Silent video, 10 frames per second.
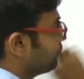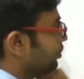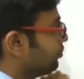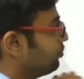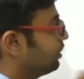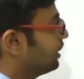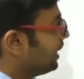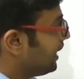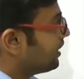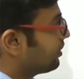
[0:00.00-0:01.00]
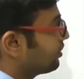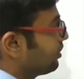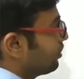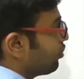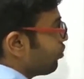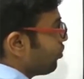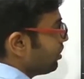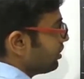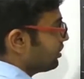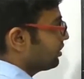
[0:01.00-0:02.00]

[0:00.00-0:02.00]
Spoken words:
2q and odd